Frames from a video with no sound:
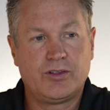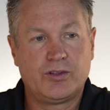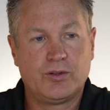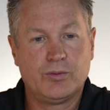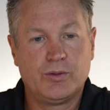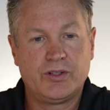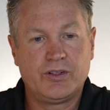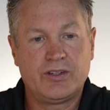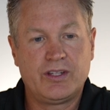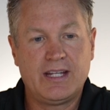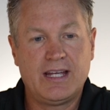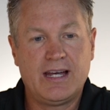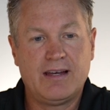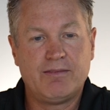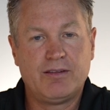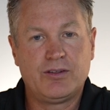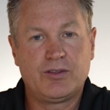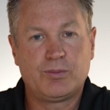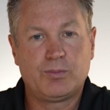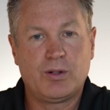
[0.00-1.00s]
So once they
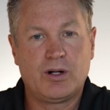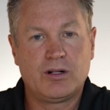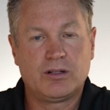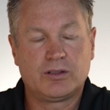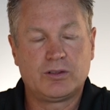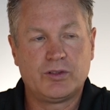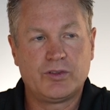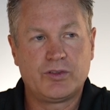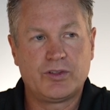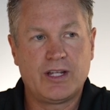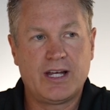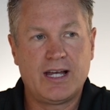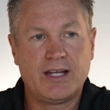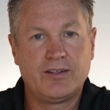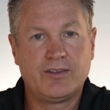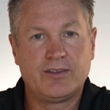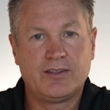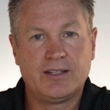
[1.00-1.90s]
have this particle size,